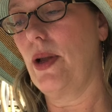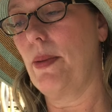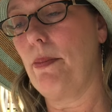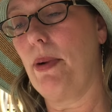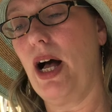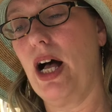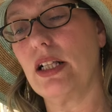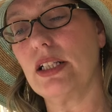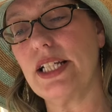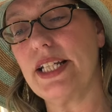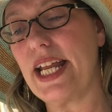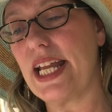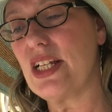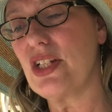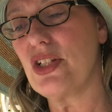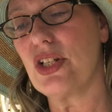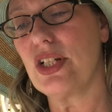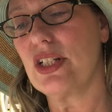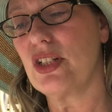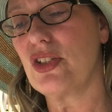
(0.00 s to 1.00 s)
and
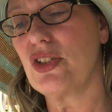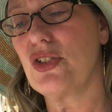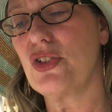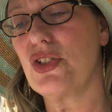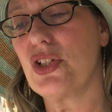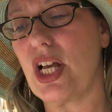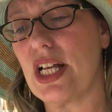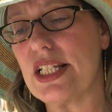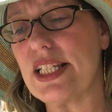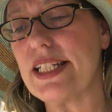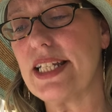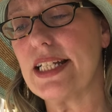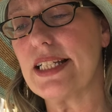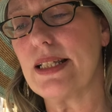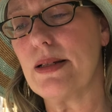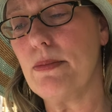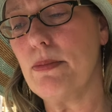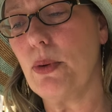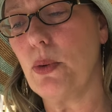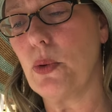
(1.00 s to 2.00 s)
pollination is just as
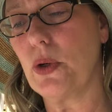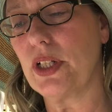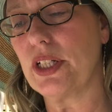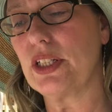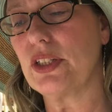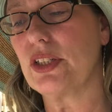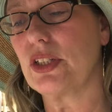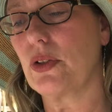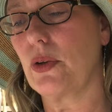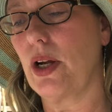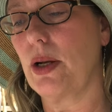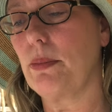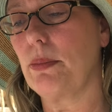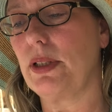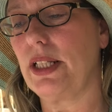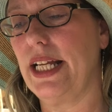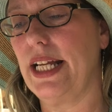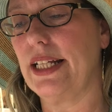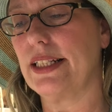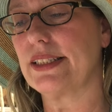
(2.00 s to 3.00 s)
important to grow
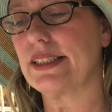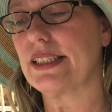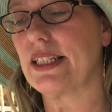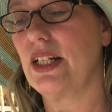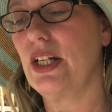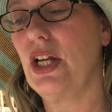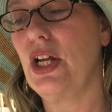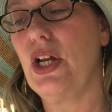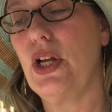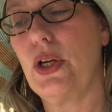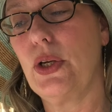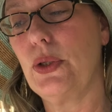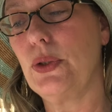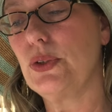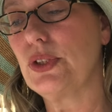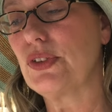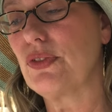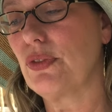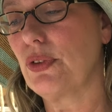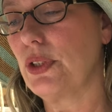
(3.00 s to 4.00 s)
plants
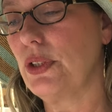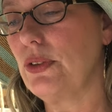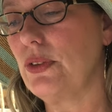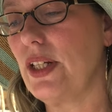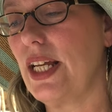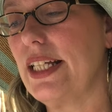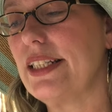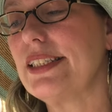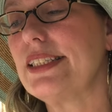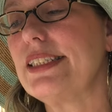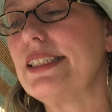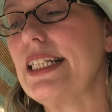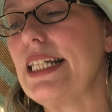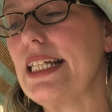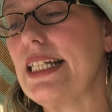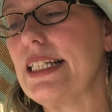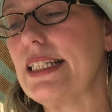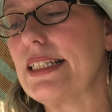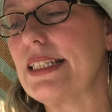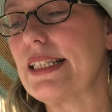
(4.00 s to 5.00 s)
whose fruit and
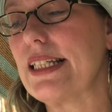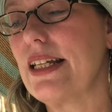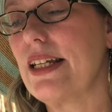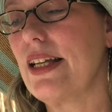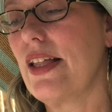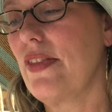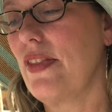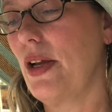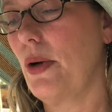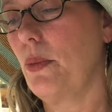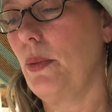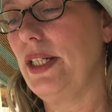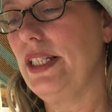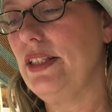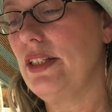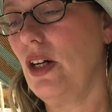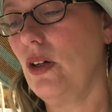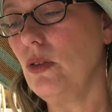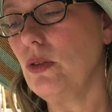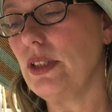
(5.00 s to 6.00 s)
seeds that we
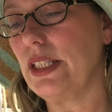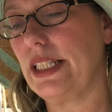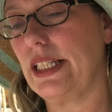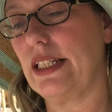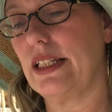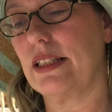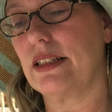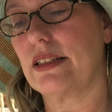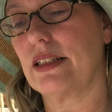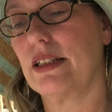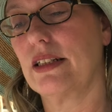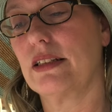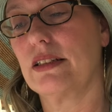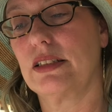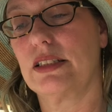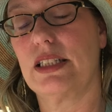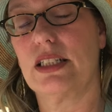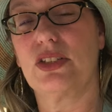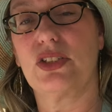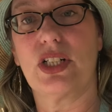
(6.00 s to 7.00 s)
don't eat,
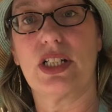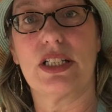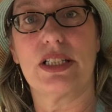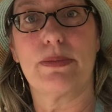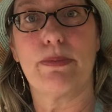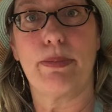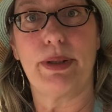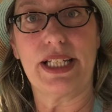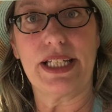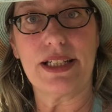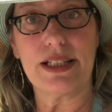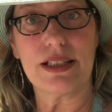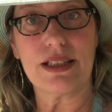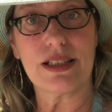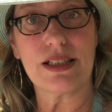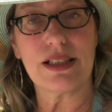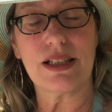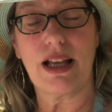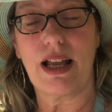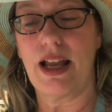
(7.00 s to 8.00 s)
such as
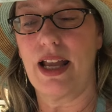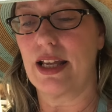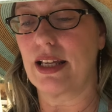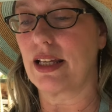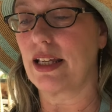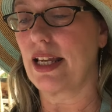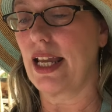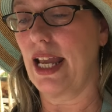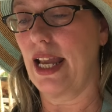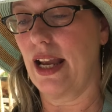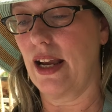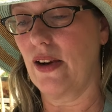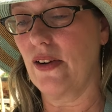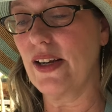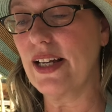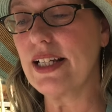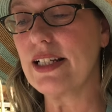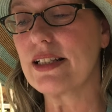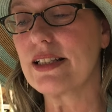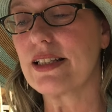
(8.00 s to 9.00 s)
beets and
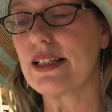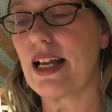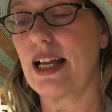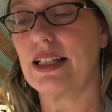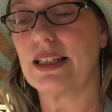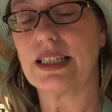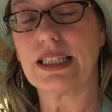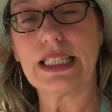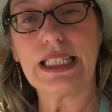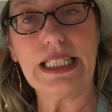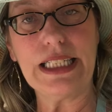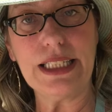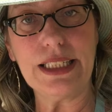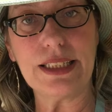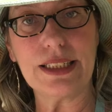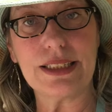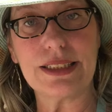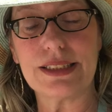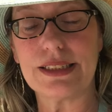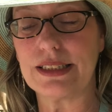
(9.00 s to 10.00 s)
carrots and
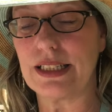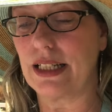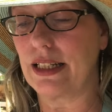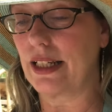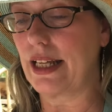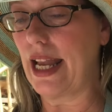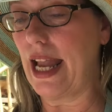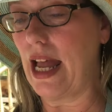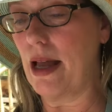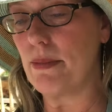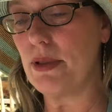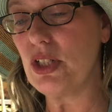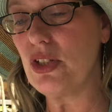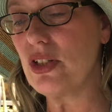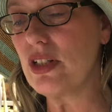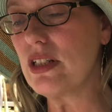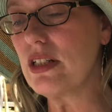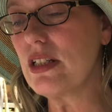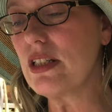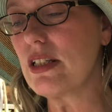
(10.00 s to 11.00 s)
leeks and
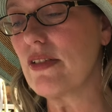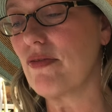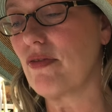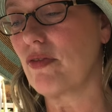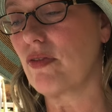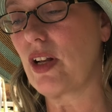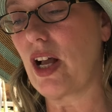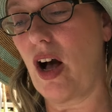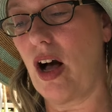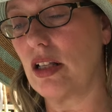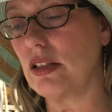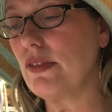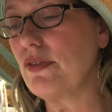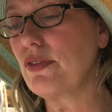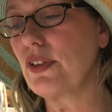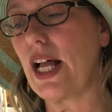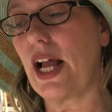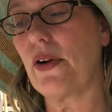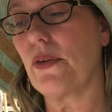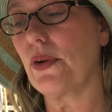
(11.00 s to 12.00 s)
cabbages and
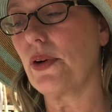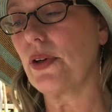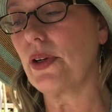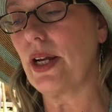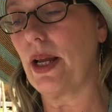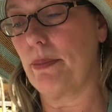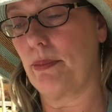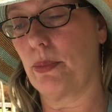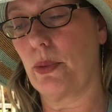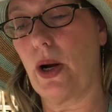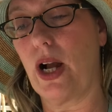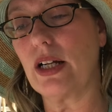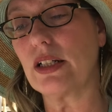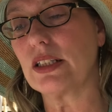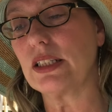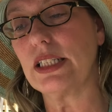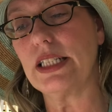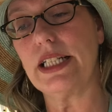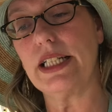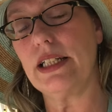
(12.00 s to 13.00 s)
cauliflower and
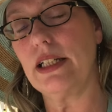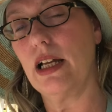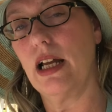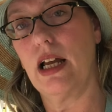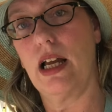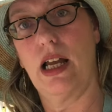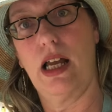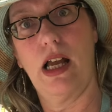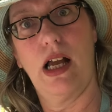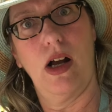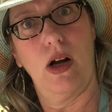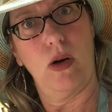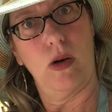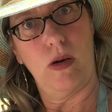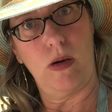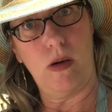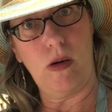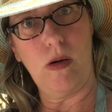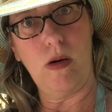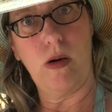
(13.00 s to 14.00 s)
broccoli.
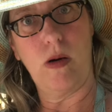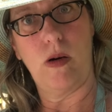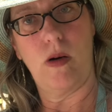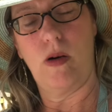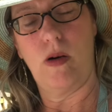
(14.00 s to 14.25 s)
Whew.